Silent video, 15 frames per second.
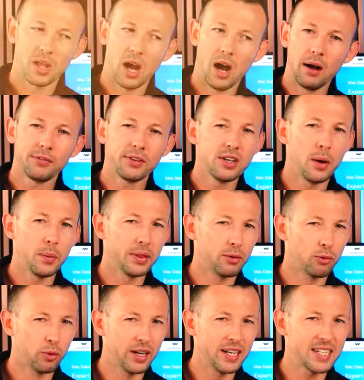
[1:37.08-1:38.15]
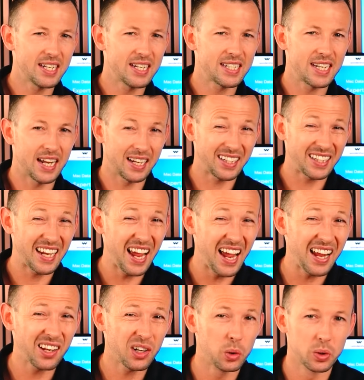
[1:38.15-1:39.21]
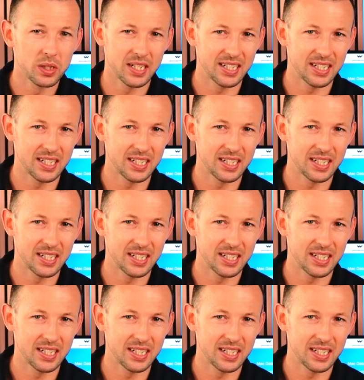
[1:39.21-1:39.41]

After knowing the reasons that can cause